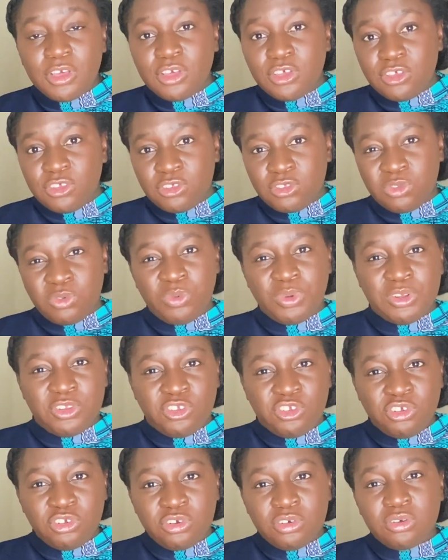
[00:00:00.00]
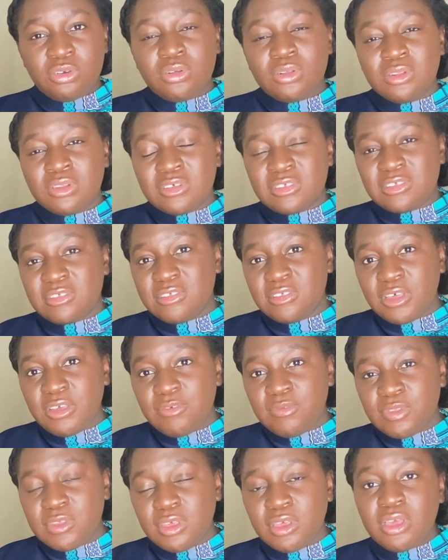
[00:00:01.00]
is to ensure the
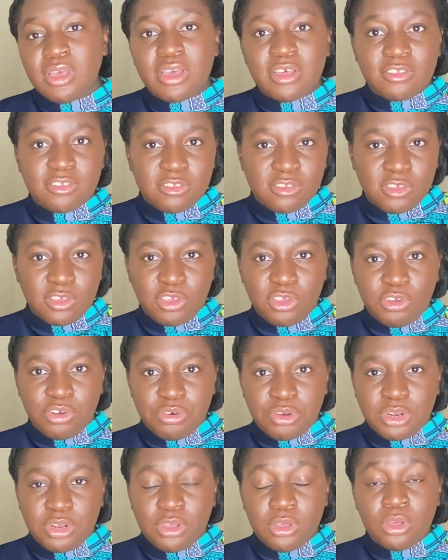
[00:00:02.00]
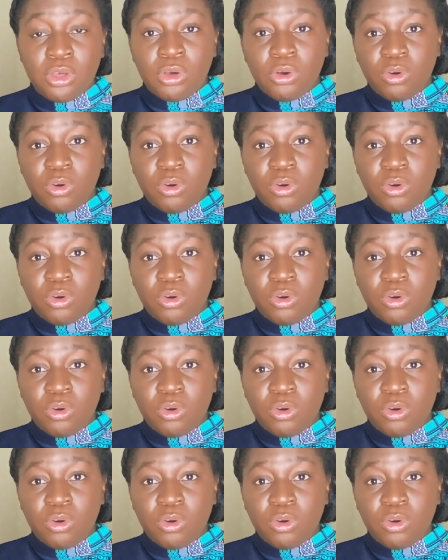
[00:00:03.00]
safety and security